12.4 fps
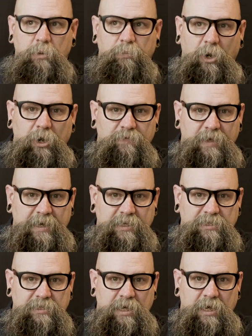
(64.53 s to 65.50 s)
part of that
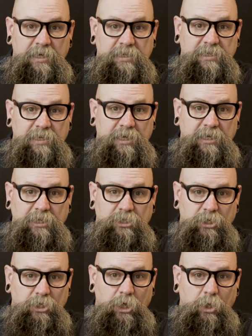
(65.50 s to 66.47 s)
is us getting
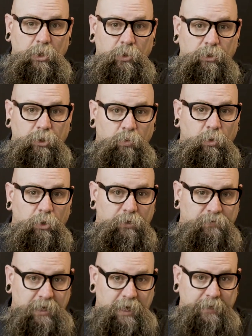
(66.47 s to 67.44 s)
to know the Word
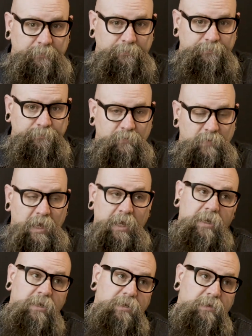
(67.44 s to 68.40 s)
of God.
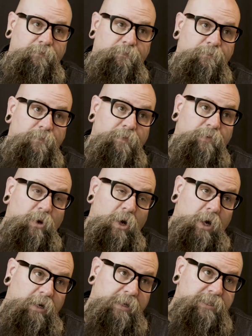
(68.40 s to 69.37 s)
And if you're
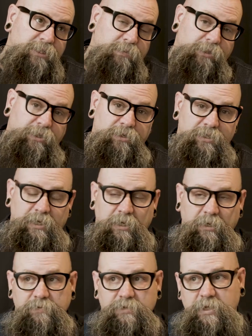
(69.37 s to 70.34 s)
honest with
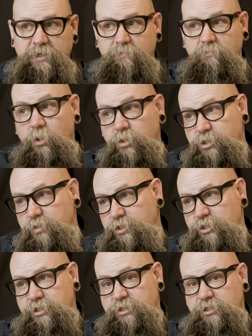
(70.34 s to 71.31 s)
yourselves, and most
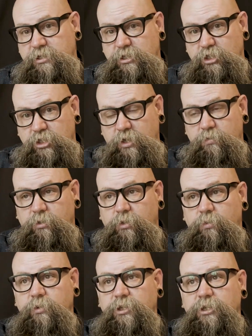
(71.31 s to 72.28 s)
Christians in
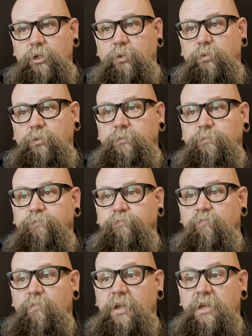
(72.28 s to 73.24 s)
general, we don't
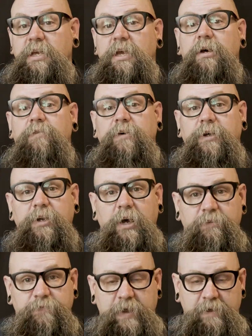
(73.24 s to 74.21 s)
give
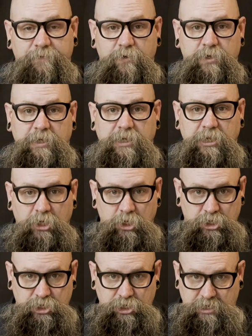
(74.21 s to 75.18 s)
enough effort and
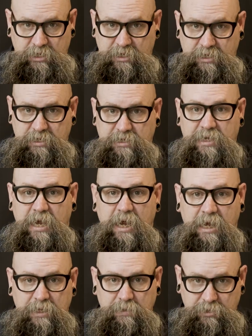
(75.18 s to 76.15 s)
energy and
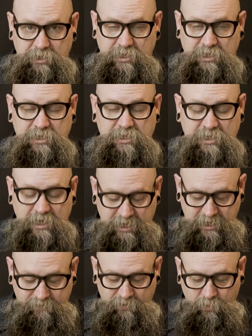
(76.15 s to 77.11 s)
time into the
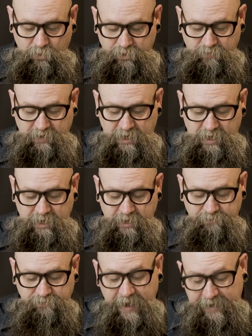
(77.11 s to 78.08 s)
study of the Word of God.
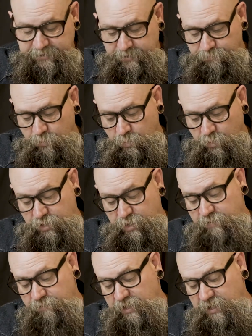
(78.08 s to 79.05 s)
In fact, if you were to think of it